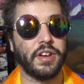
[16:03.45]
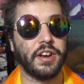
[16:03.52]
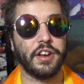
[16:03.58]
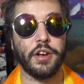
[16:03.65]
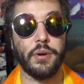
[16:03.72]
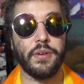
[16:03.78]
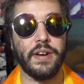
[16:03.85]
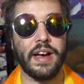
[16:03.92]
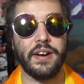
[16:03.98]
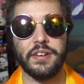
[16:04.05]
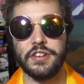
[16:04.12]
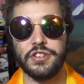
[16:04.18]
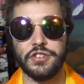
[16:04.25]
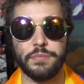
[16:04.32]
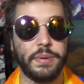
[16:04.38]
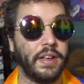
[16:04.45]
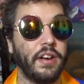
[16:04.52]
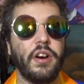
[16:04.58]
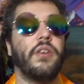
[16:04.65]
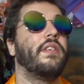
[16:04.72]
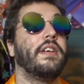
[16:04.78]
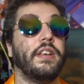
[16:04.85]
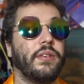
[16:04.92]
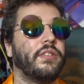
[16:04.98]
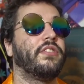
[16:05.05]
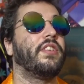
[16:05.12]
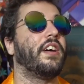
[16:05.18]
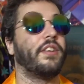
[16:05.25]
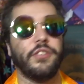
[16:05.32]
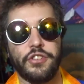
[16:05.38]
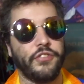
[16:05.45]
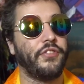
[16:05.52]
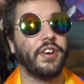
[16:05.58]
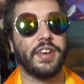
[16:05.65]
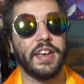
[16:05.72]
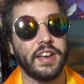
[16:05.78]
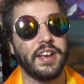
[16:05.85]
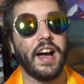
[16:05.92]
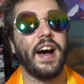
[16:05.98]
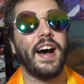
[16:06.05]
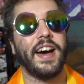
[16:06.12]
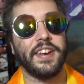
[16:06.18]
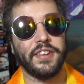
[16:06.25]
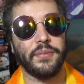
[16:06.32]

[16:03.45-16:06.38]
gonna go around and just be like, oh, Inio Asano is a fucking god,